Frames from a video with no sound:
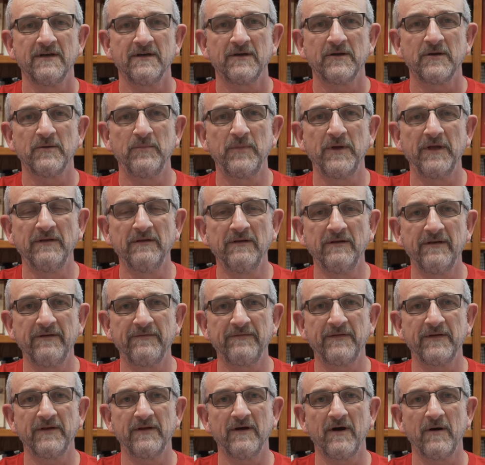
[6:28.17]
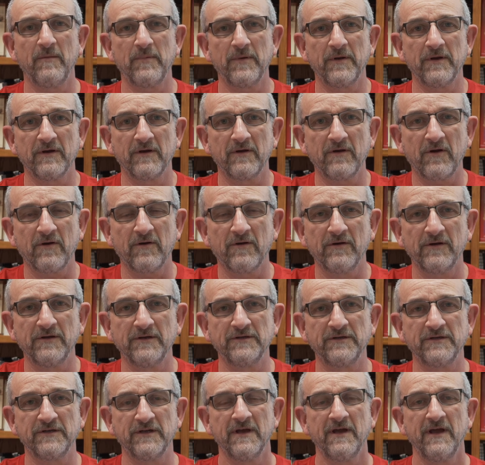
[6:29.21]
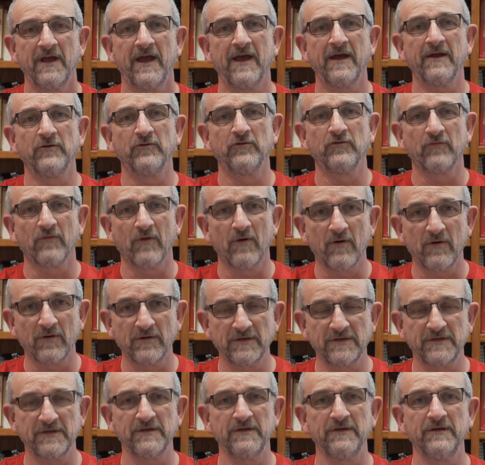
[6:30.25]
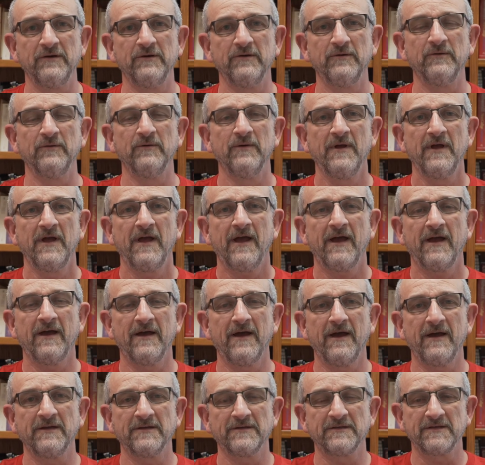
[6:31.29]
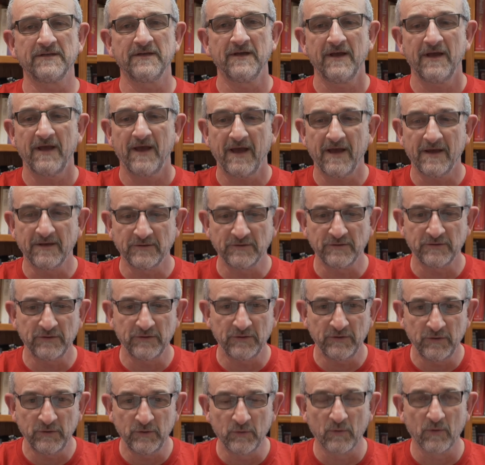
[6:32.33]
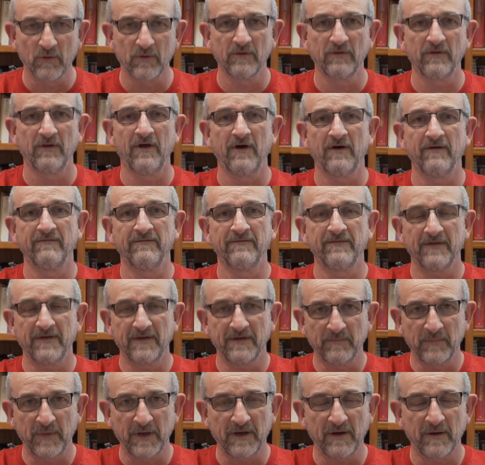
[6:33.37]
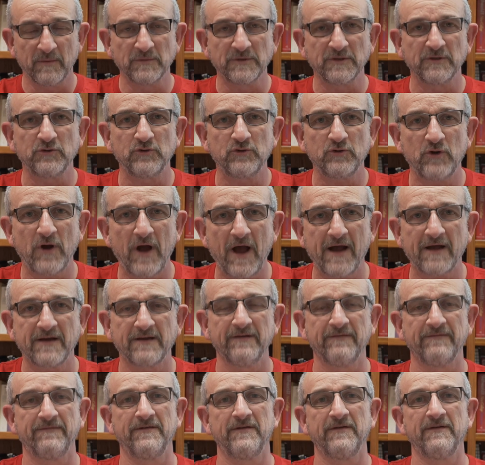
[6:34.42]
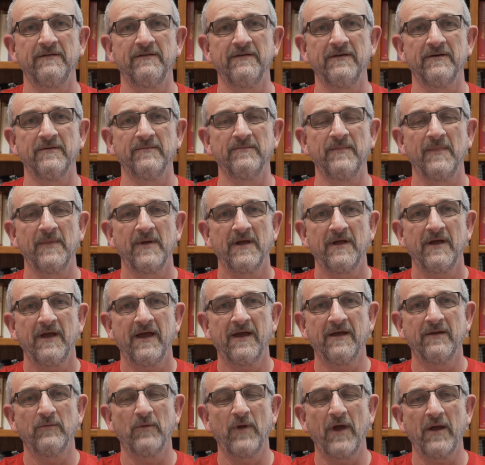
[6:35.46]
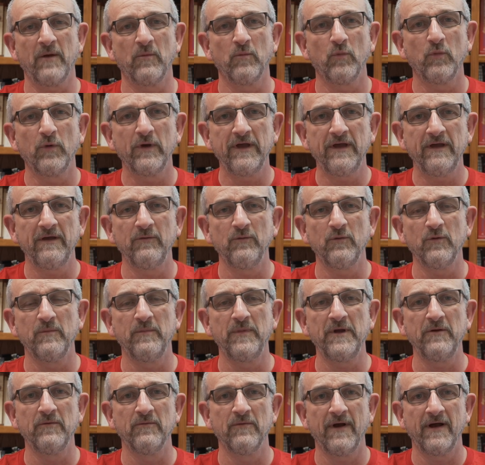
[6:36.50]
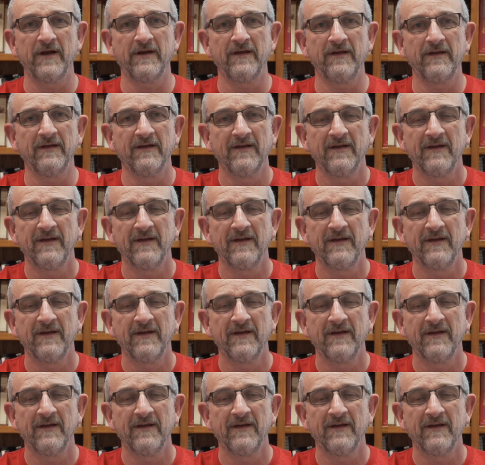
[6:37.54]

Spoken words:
could be lifted up and encouraged and drawn to You as Your love becomes attractive to them. And we will be ready